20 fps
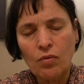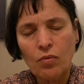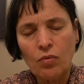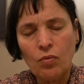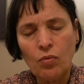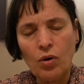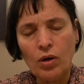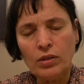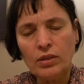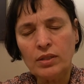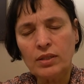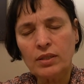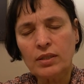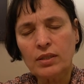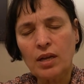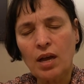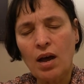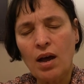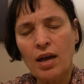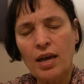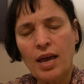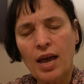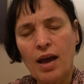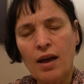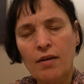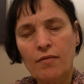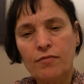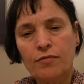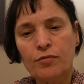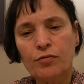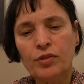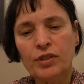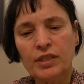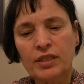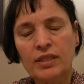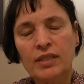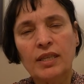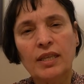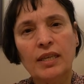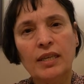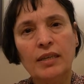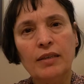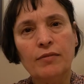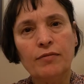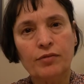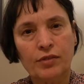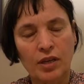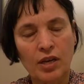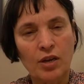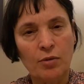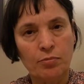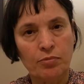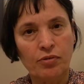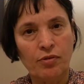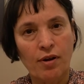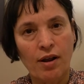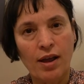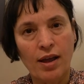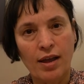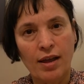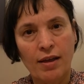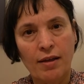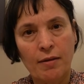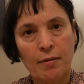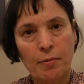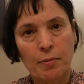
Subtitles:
Once I have received a prayer,